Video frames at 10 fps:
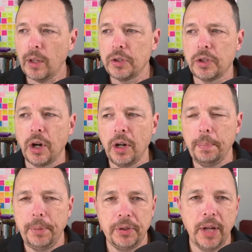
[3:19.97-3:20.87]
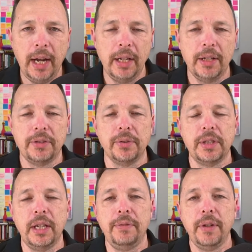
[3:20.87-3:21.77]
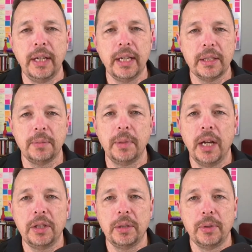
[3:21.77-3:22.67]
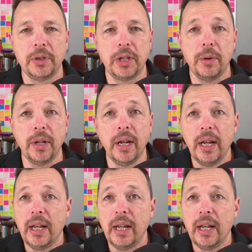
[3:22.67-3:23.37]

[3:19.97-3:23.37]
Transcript: start up your side hustle. See if you can get some customers going.